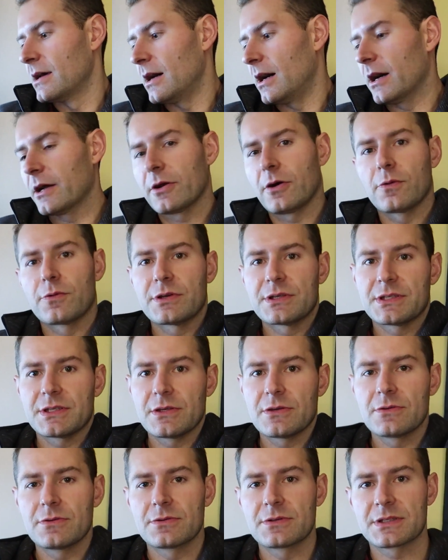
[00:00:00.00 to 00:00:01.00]
I'd always
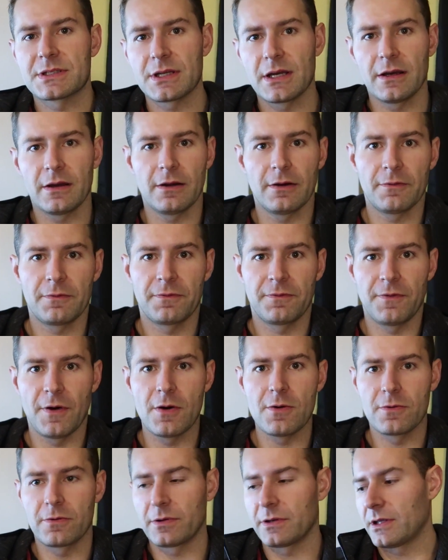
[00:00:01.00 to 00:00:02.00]
used a
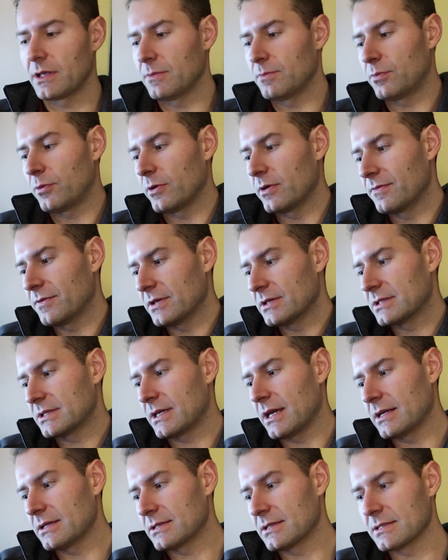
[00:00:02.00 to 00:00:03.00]
phone in previous
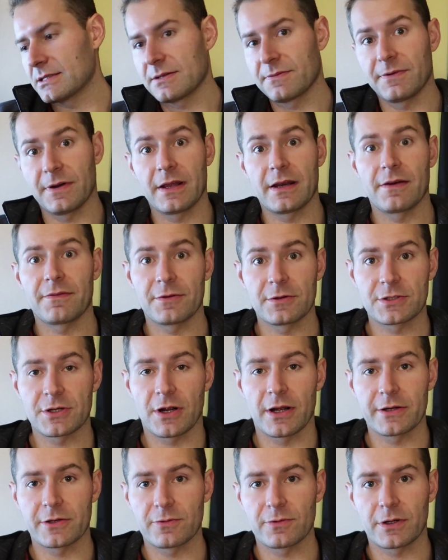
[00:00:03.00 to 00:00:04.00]
cases if I'd ever
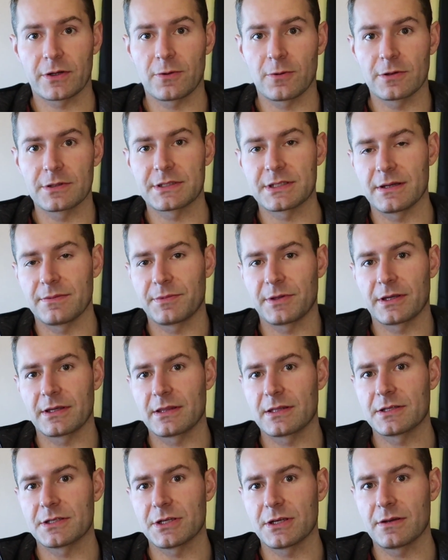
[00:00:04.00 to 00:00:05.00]
tried to record something
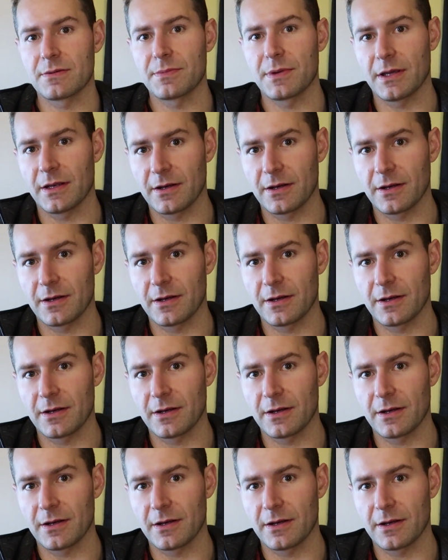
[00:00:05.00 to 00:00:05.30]
in the gym,